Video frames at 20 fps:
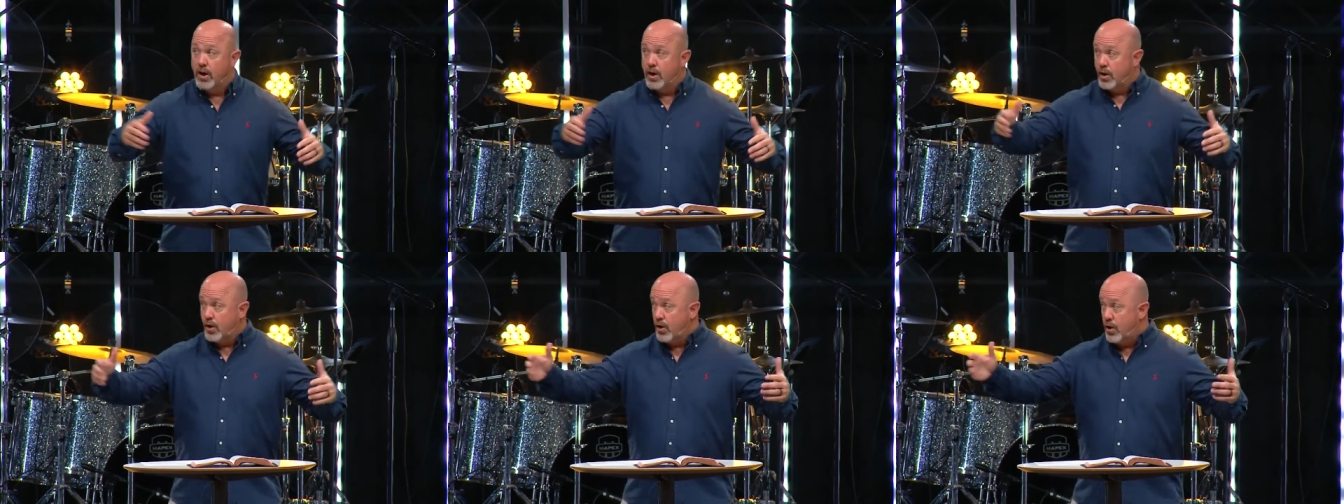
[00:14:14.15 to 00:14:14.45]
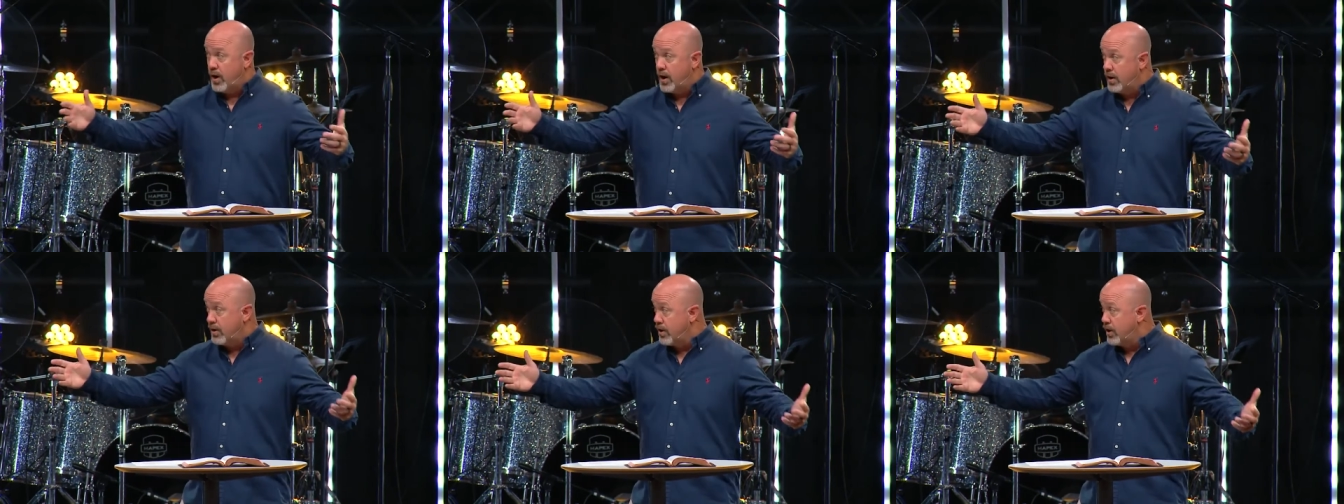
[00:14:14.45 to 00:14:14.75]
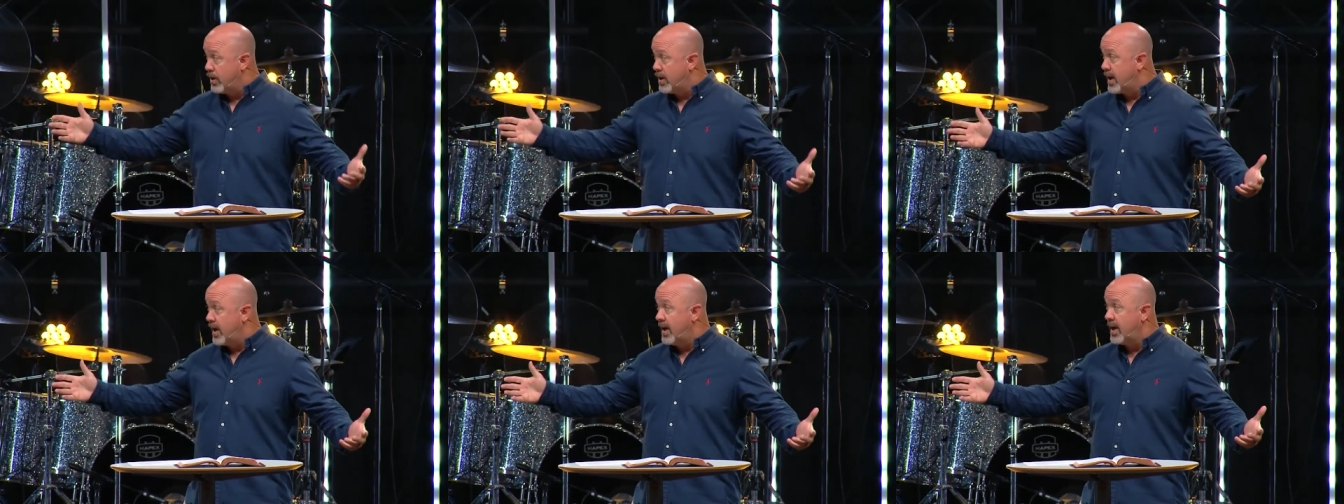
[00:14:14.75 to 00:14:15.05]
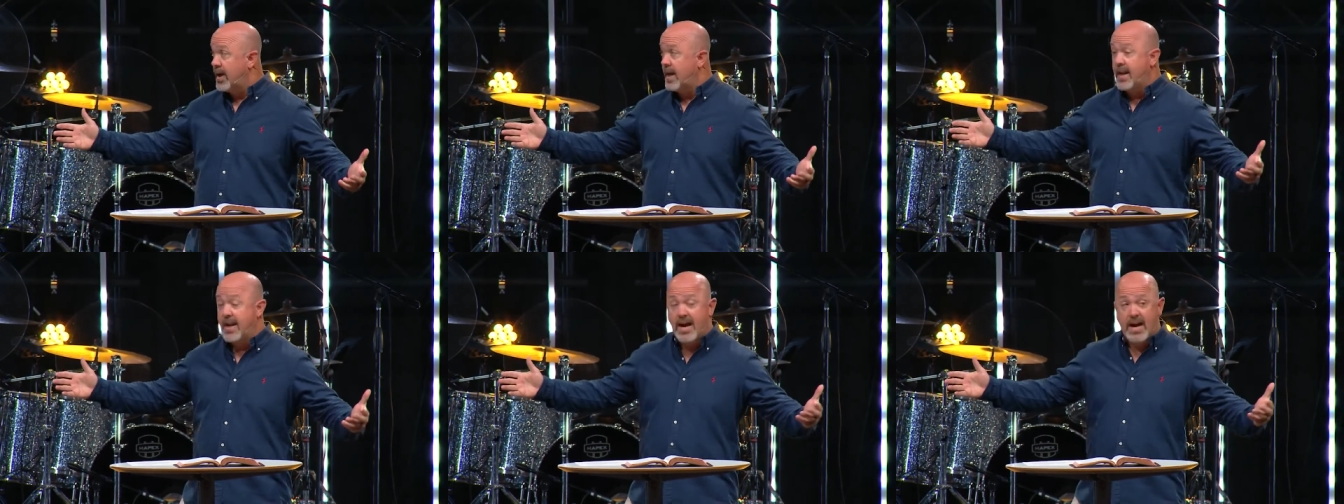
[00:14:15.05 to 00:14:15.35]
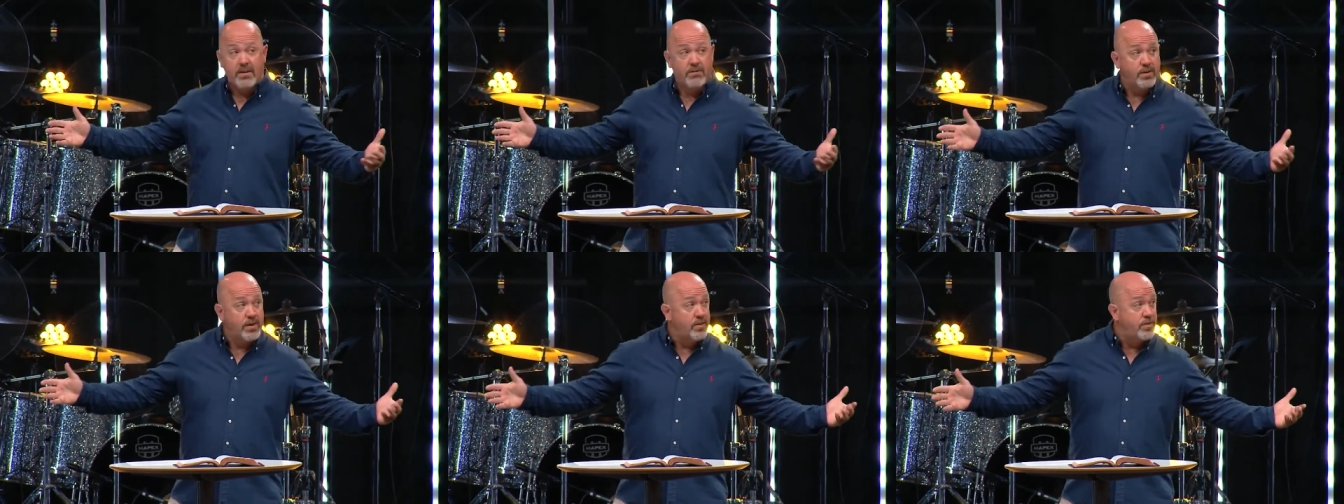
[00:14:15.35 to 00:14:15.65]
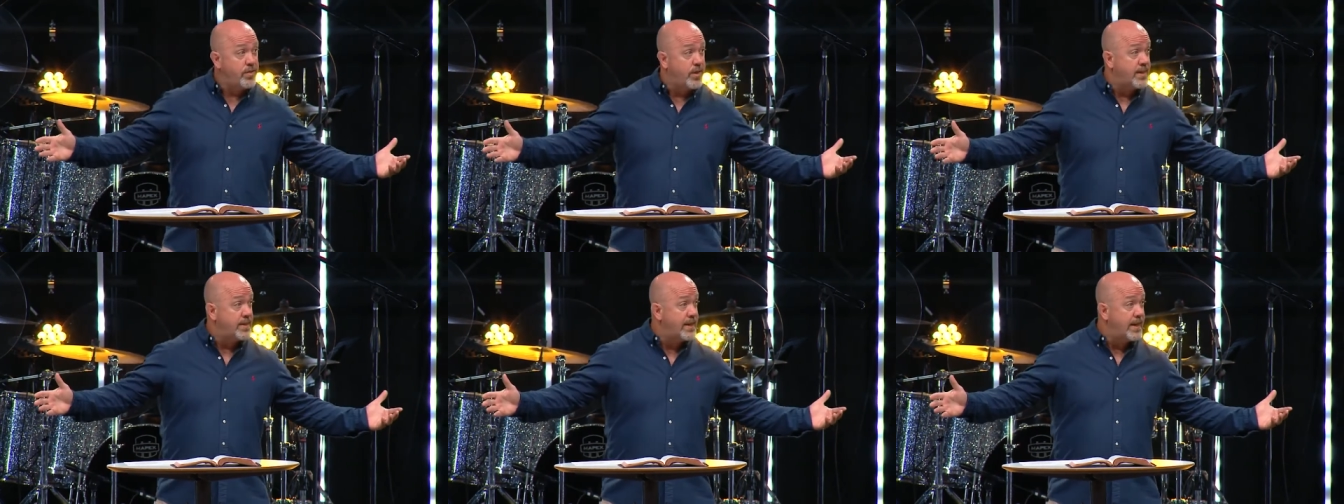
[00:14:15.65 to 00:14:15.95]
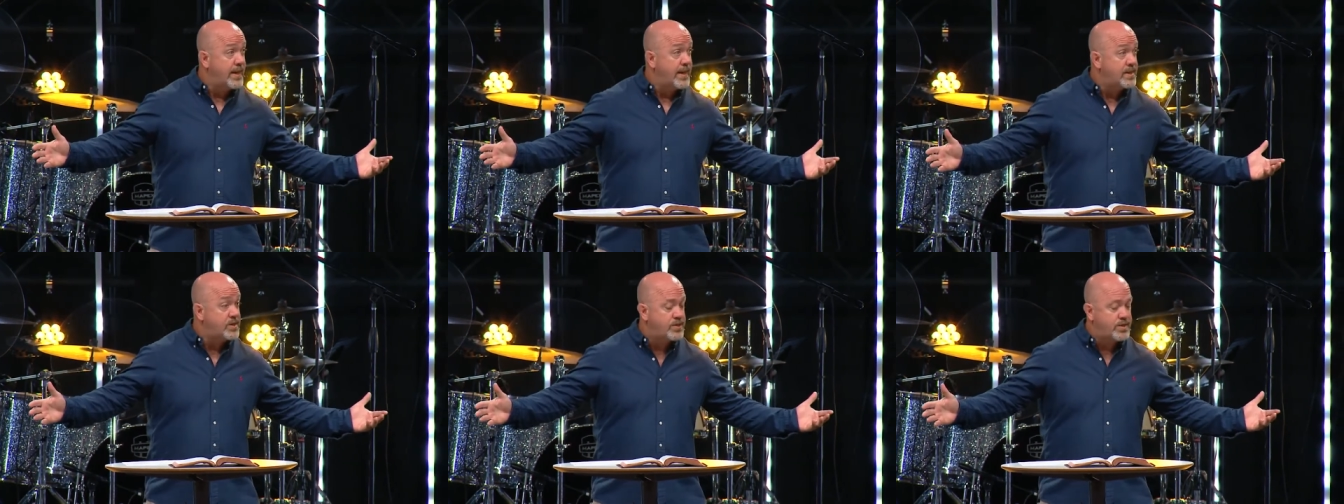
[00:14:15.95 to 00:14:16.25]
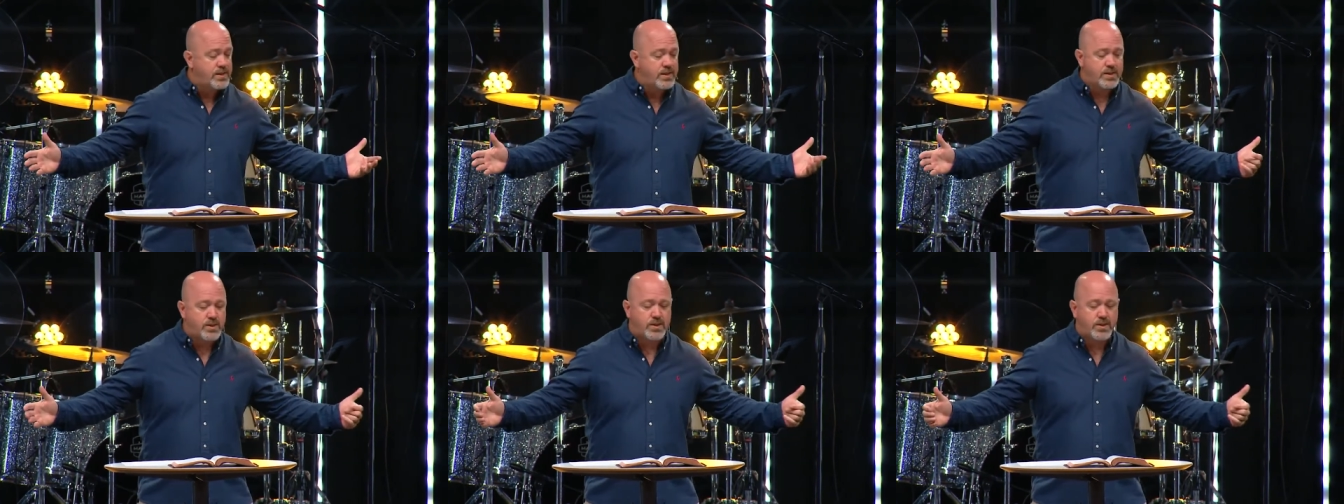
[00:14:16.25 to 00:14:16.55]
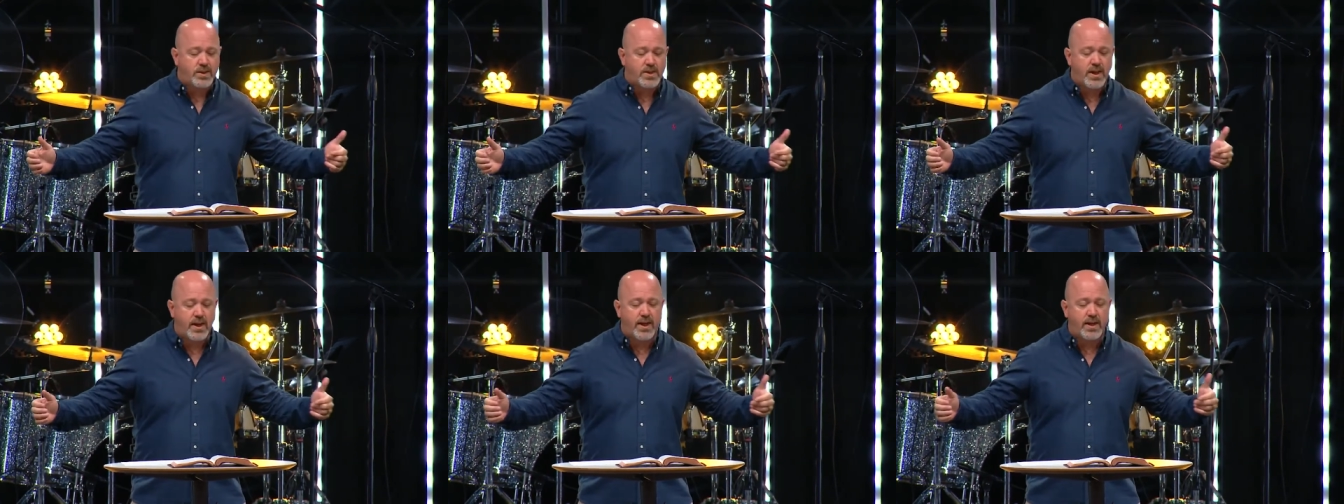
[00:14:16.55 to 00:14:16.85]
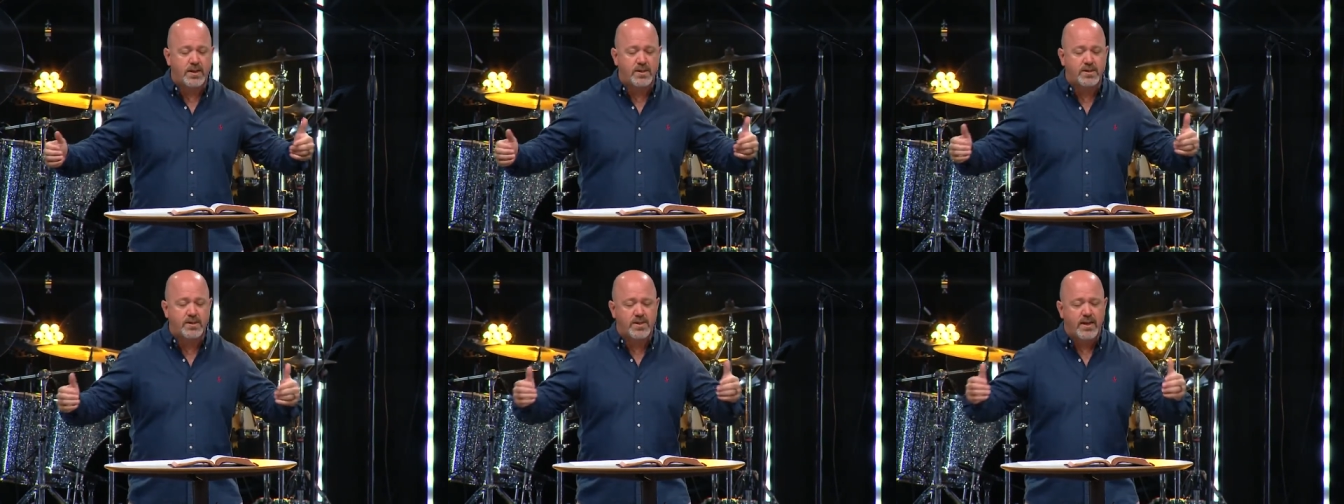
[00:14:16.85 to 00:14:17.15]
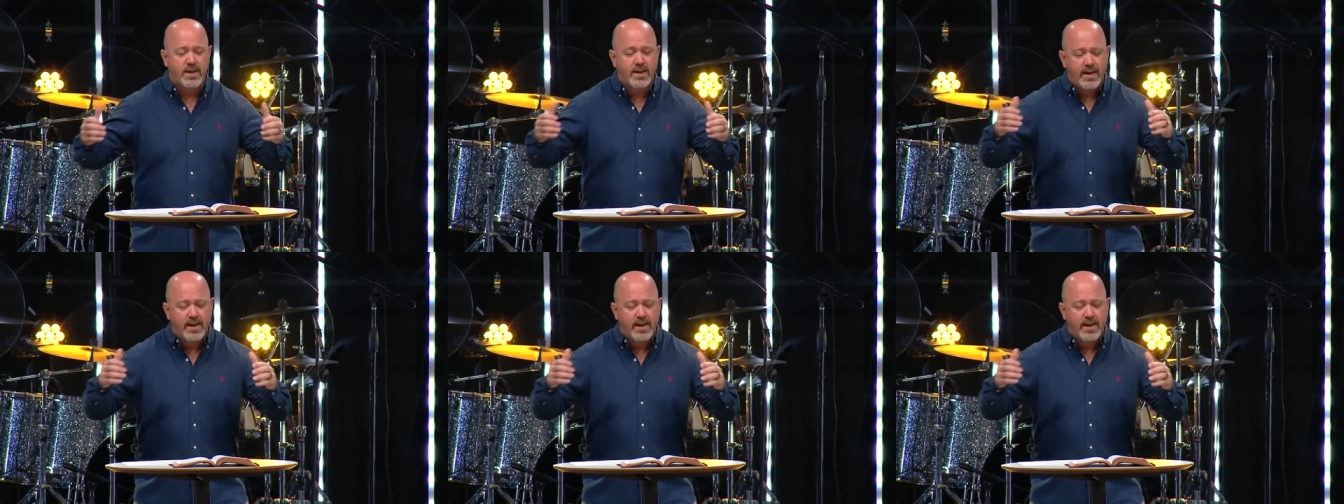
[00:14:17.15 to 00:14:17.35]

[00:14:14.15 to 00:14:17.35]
caught looking at everything that has just changed,